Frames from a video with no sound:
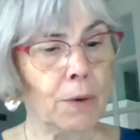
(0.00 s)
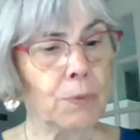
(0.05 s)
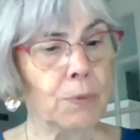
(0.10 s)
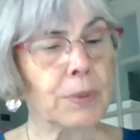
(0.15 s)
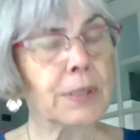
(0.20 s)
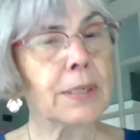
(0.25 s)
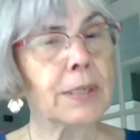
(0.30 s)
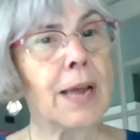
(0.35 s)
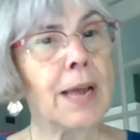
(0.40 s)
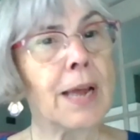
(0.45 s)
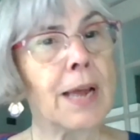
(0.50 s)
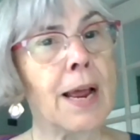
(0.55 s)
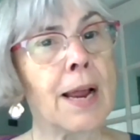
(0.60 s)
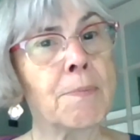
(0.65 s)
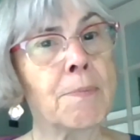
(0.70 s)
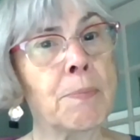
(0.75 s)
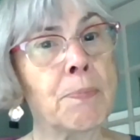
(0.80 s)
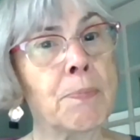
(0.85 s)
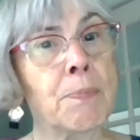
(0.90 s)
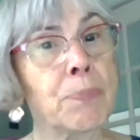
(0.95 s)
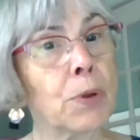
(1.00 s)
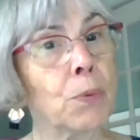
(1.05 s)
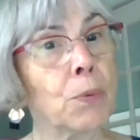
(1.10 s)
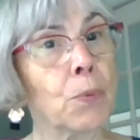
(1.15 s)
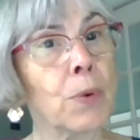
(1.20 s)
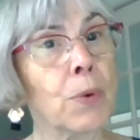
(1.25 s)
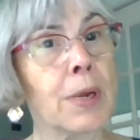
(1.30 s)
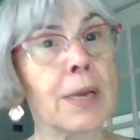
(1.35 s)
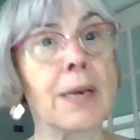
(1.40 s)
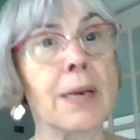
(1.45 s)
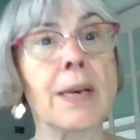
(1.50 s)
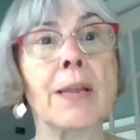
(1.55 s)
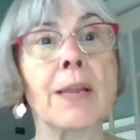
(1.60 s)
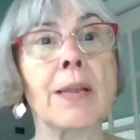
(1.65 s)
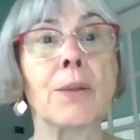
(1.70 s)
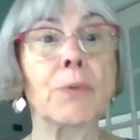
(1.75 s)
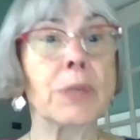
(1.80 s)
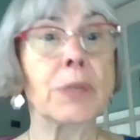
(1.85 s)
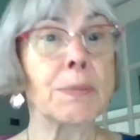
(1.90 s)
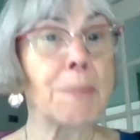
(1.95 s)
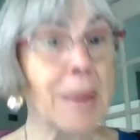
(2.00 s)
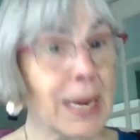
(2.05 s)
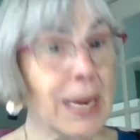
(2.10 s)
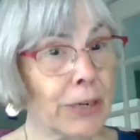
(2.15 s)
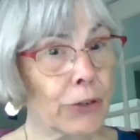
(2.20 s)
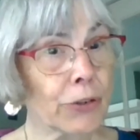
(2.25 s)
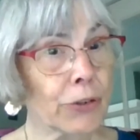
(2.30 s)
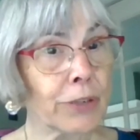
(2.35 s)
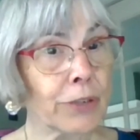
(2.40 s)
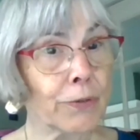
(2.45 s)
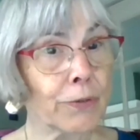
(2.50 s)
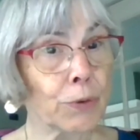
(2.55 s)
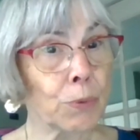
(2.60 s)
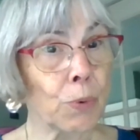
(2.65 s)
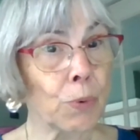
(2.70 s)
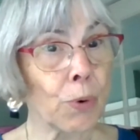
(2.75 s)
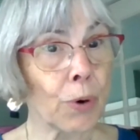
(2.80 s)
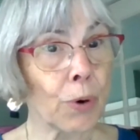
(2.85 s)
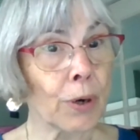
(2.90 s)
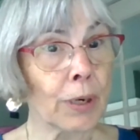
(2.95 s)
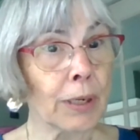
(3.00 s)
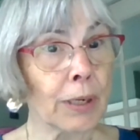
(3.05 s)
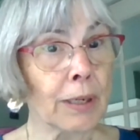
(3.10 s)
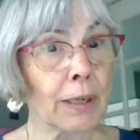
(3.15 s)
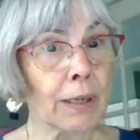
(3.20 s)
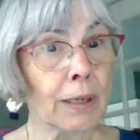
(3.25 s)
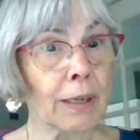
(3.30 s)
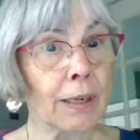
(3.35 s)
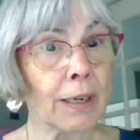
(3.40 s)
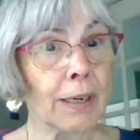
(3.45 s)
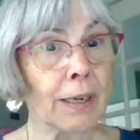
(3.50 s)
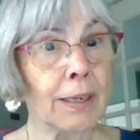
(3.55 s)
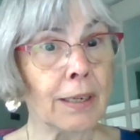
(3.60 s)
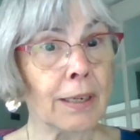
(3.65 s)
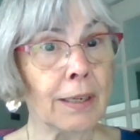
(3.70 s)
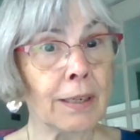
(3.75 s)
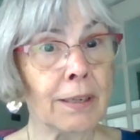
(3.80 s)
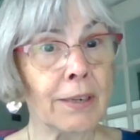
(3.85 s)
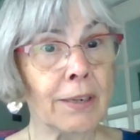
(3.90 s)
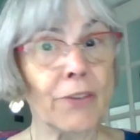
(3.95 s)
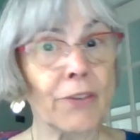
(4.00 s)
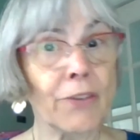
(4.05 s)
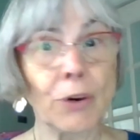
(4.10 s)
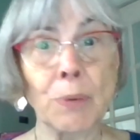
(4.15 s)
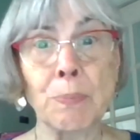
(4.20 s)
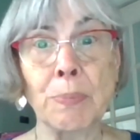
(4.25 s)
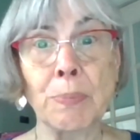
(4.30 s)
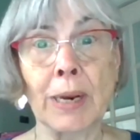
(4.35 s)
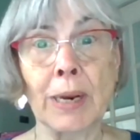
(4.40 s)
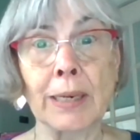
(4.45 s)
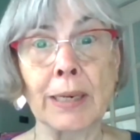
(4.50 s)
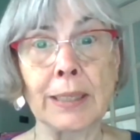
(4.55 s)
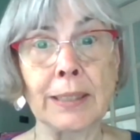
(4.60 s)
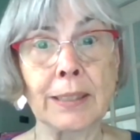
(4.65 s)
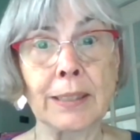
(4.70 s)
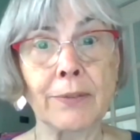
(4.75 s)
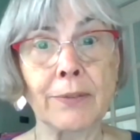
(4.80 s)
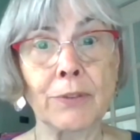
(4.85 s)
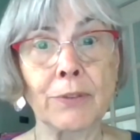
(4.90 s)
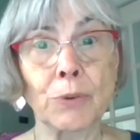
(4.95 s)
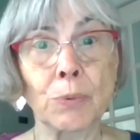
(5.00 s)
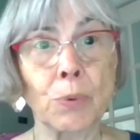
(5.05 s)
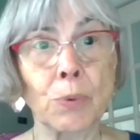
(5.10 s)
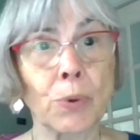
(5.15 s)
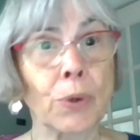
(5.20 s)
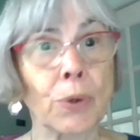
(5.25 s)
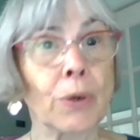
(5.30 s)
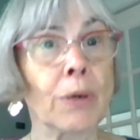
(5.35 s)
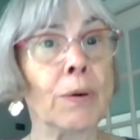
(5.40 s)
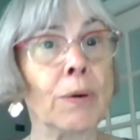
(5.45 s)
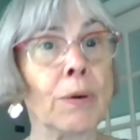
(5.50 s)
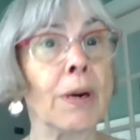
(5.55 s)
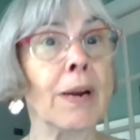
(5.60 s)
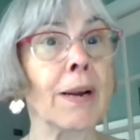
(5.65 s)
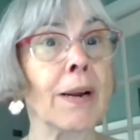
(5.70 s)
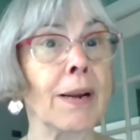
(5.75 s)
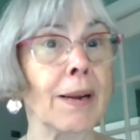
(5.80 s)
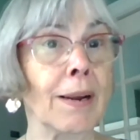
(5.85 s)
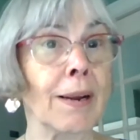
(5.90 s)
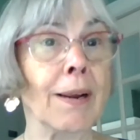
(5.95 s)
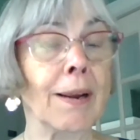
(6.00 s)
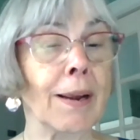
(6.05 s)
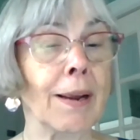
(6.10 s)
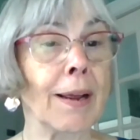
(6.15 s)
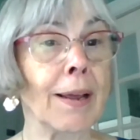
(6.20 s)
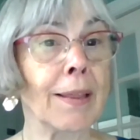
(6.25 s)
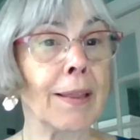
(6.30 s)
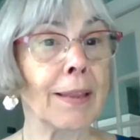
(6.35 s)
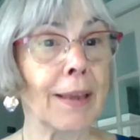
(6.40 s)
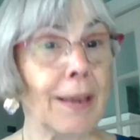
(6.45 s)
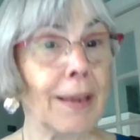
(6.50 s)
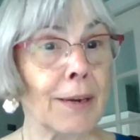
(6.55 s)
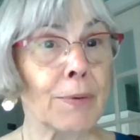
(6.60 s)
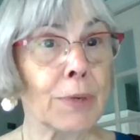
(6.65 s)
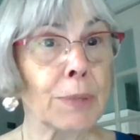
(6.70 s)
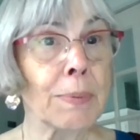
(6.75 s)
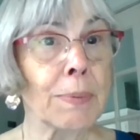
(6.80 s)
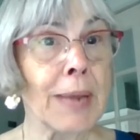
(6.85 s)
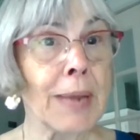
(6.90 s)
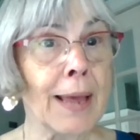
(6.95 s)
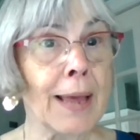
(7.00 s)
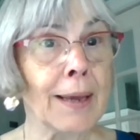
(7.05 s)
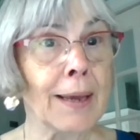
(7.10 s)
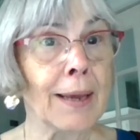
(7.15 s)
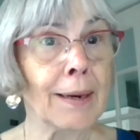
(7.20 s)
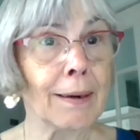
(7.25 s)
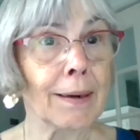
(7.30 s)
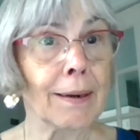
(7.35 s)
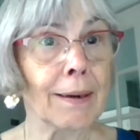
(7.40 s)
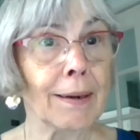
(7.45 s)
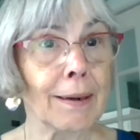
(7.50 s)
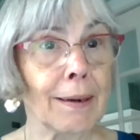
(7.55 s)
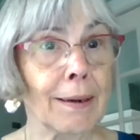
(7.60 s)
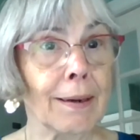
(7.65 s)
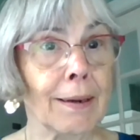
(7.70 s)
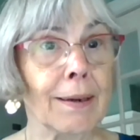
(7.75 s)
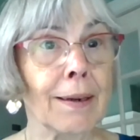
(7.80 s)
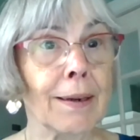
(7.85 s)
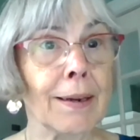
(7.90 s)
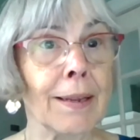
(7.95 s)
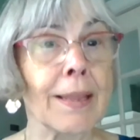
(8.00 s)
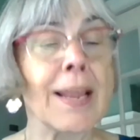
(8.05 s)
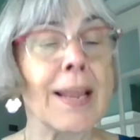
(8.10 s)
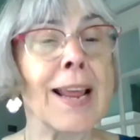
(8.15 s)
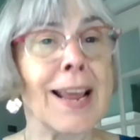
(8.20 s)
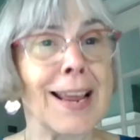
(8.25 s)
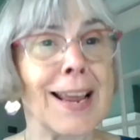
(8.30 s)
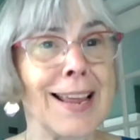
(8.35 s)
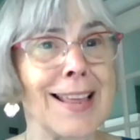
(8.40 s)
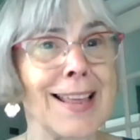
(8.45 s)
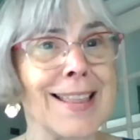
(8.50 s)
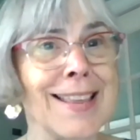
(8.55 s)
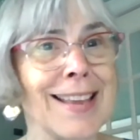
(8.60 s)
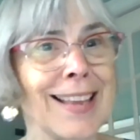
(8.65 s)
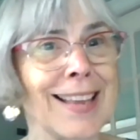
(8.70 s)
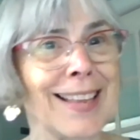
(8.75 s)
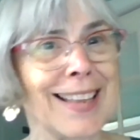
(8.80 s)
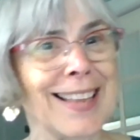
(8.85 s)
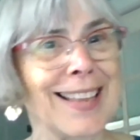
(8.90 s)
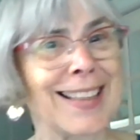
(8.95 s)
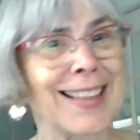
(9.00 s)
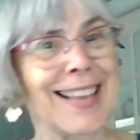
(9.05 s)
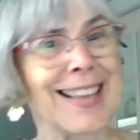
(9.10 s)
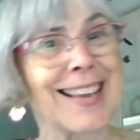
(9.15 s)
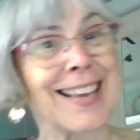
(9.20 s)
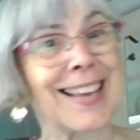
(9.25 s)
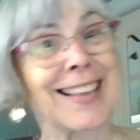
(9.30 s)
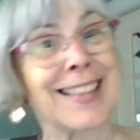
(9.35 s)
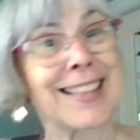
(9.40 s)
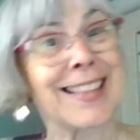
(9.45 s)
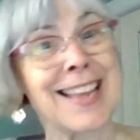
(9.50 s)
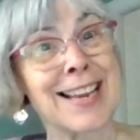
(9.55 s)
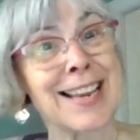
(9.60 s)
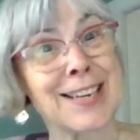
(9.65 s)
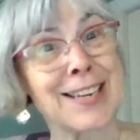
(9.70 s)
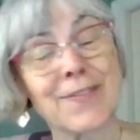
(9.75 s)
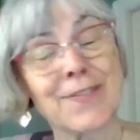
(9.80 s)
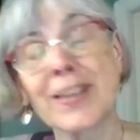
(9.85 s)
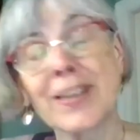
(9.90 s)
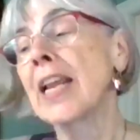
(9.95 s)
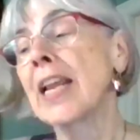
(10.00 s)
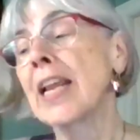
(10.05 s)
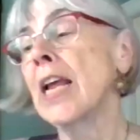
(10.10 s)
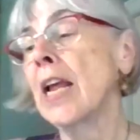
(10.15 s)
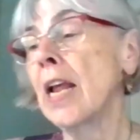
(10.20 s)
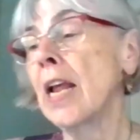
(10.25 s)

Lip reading: was a time when there was a major civil war in England, a very bloody civil war, and the king was beheaded at the end of it.